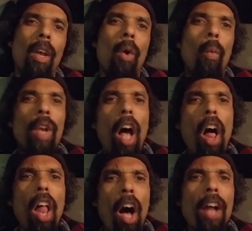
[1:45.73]
We
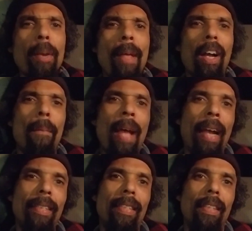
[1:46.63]
all honor Malcolm
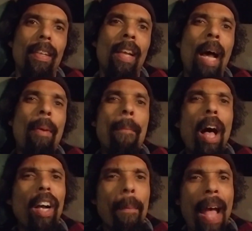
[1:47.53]
X, but
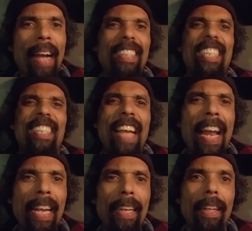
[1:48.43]
Malcolm X
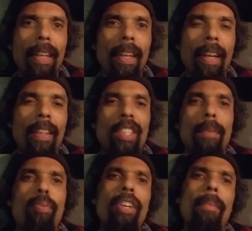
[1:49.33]
studied the
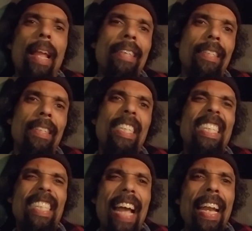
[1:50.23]
supreme lessons. He
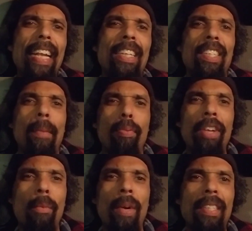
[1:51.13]
studied the
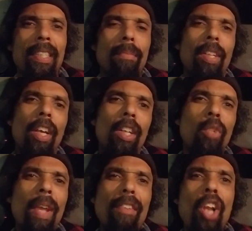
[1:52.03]
supreme wisdoms. Do
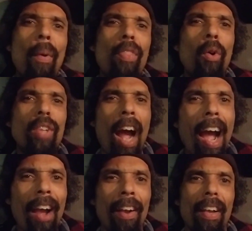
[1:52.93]
we even know what those
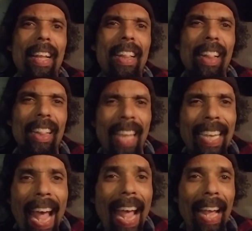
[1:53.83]
are
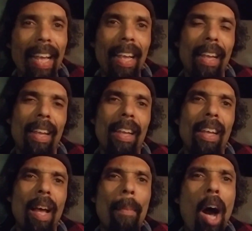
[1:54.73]
today?
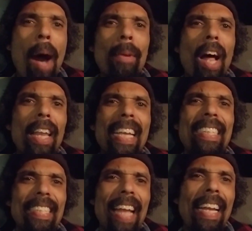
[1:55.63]
Muhammad Ali
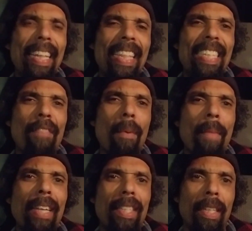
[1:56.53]
studied this
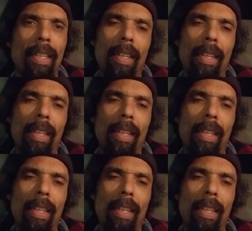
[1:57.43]
information.